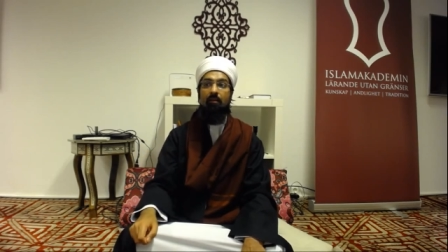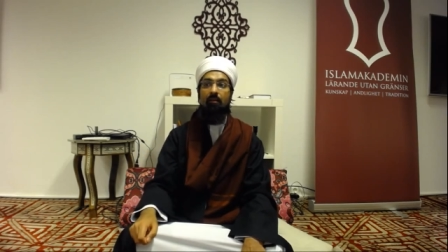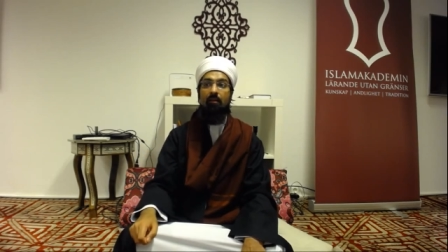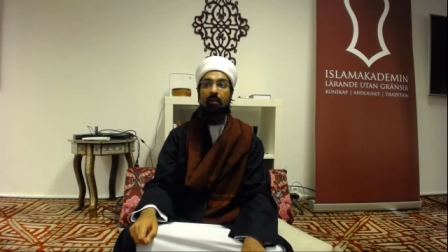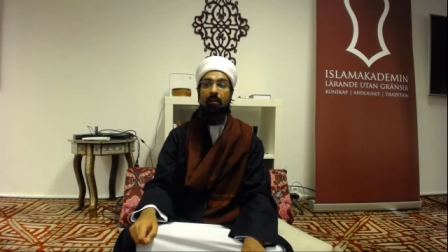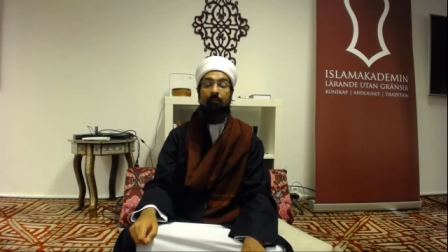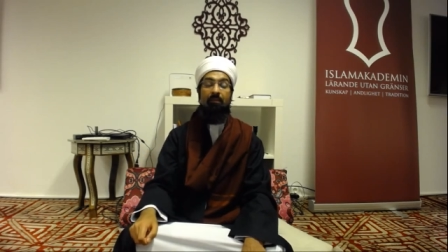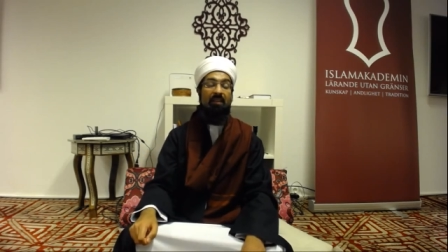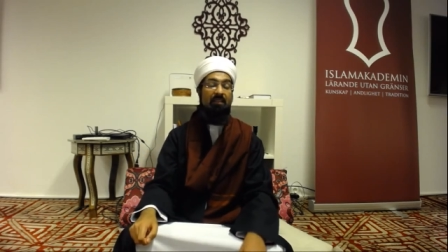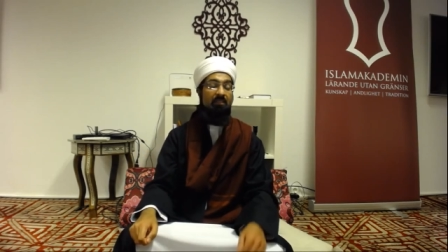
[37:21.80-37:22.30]

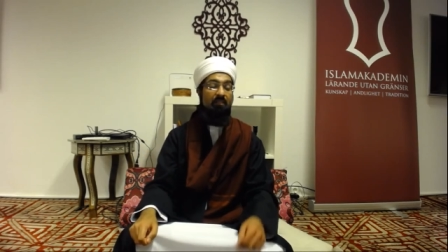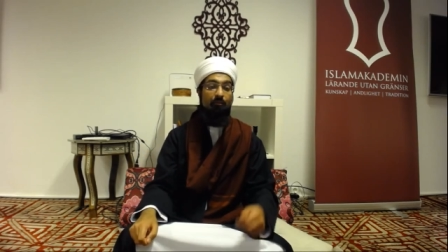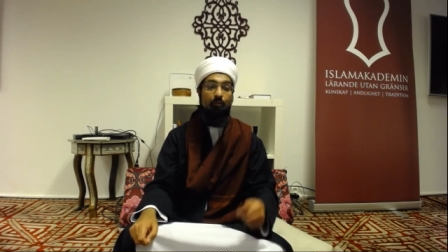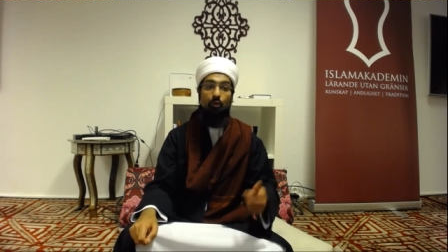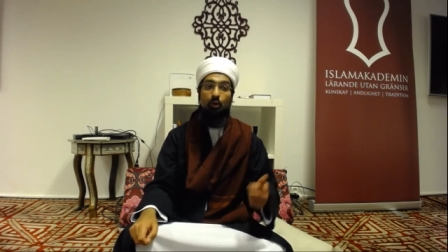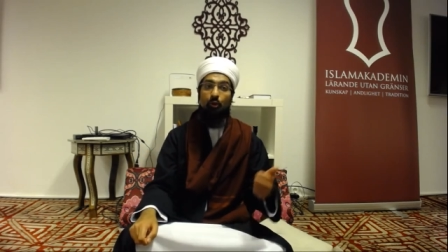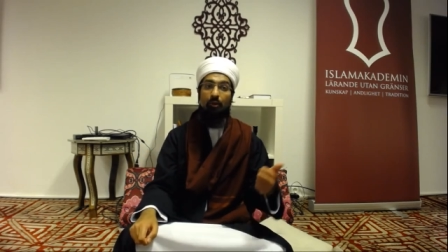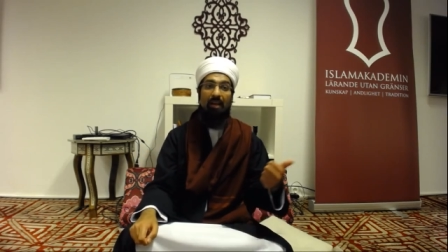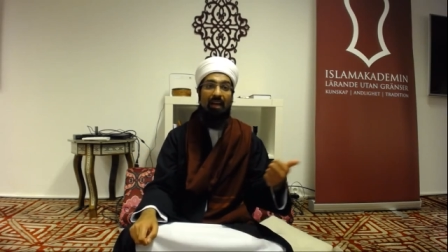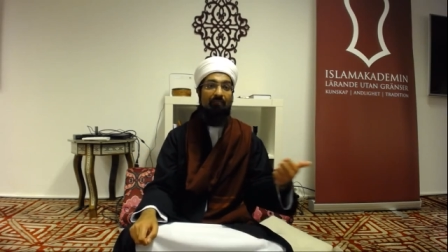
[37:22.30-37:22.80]
Because if you
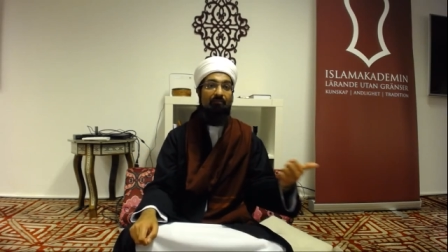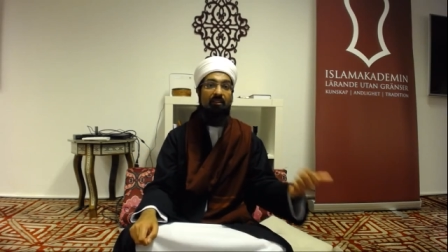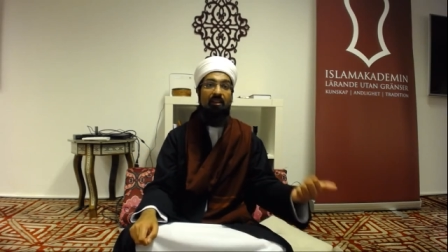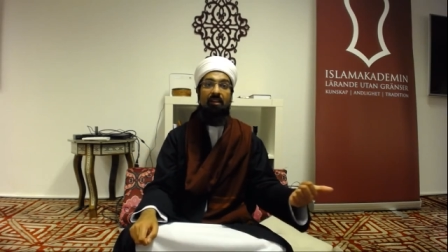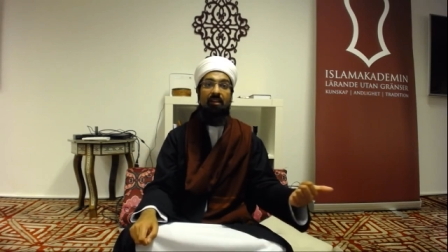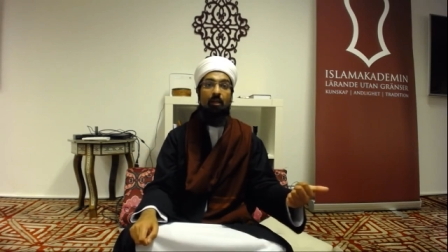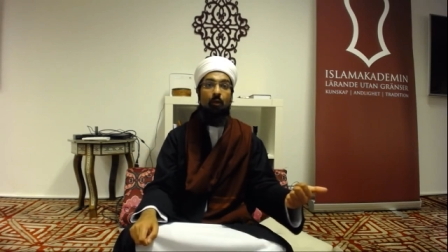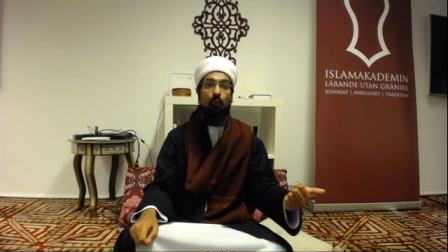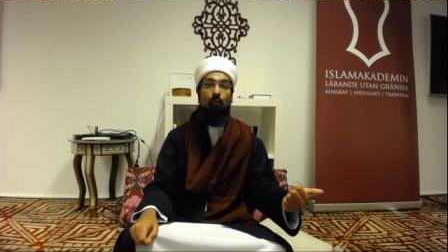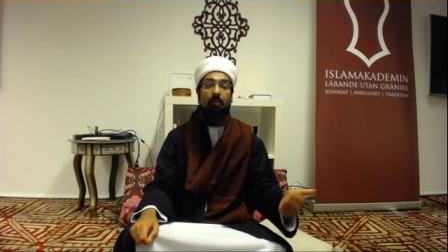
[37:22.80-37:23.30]
don't have
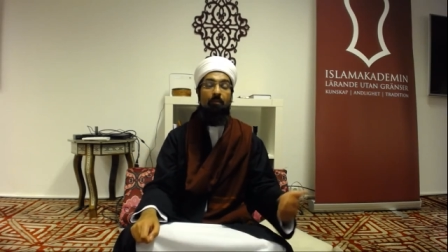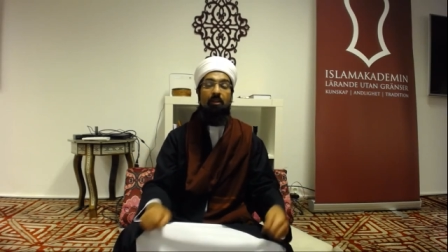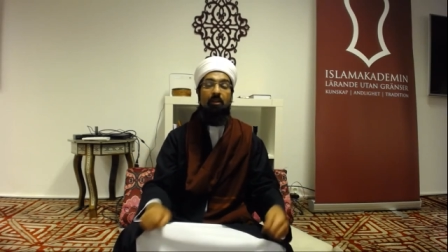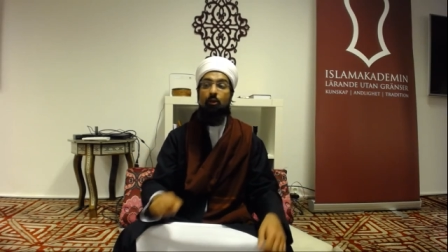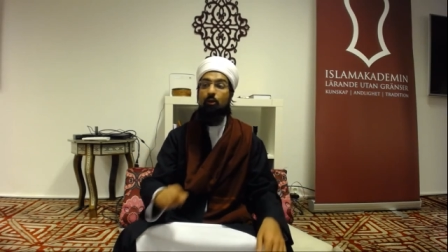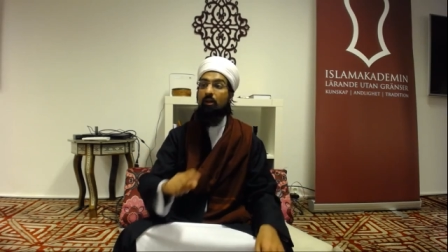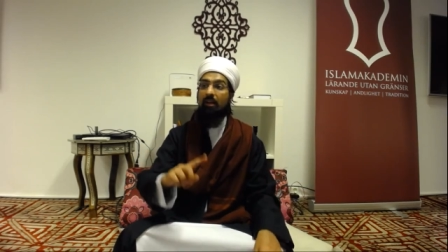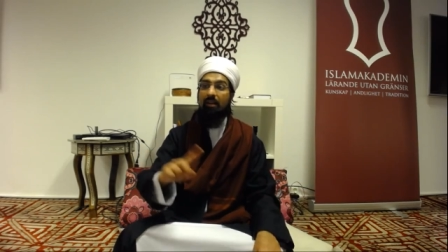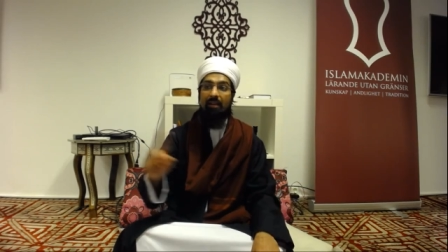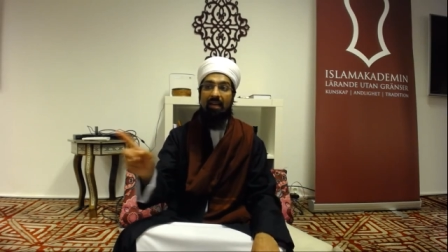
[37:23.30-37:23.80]
learned women, you're
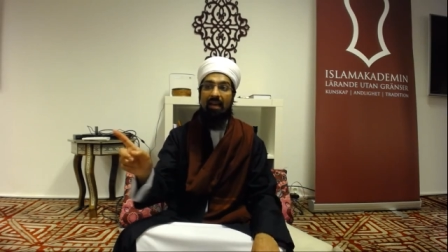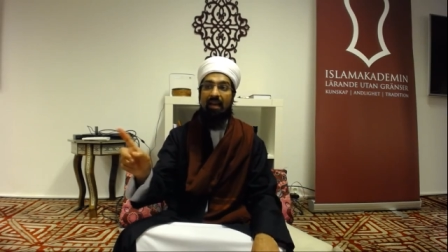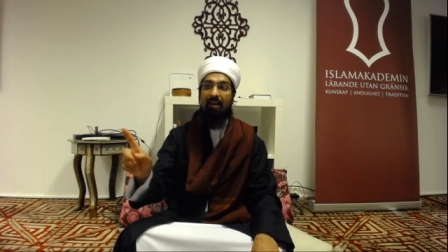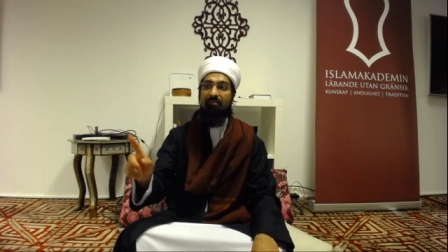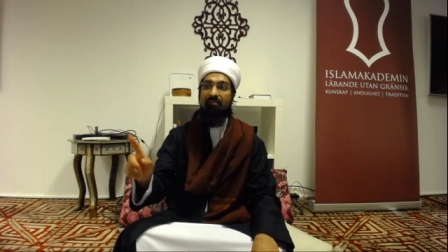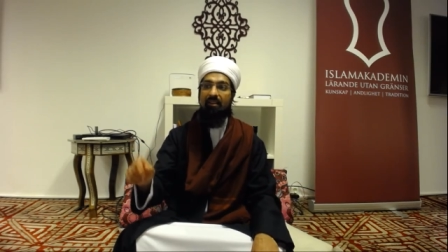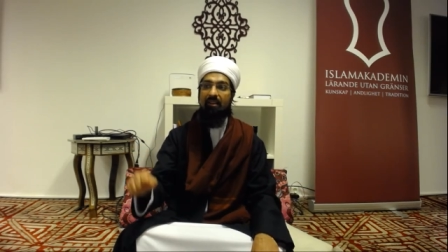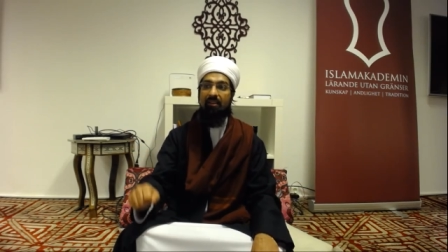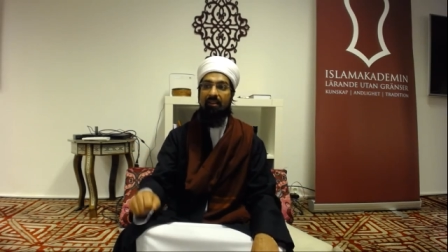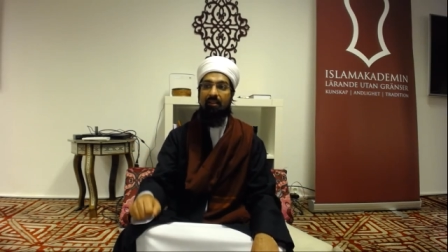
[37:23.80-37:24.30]
not going to have
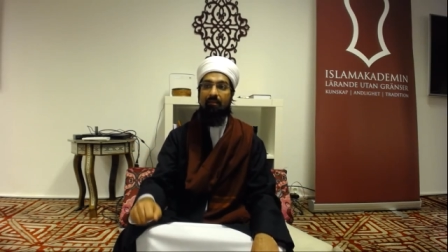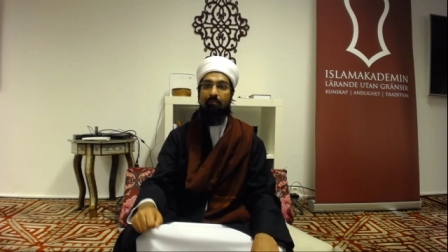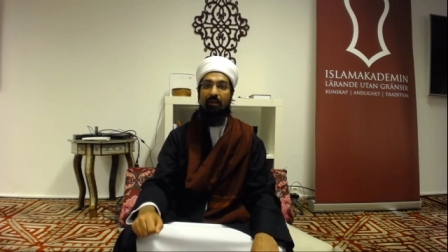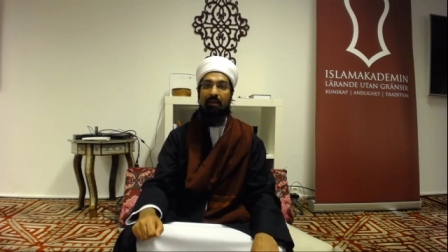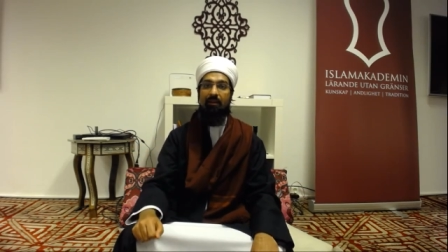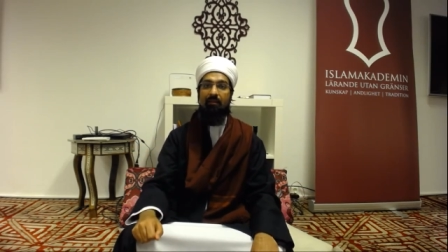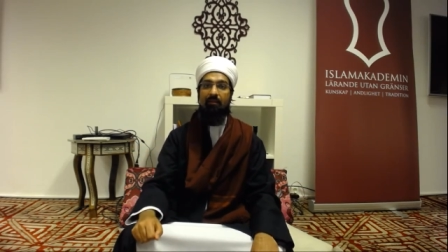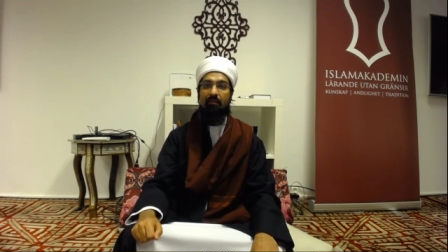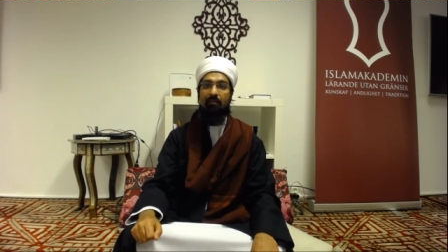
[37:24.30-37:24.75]
learned men.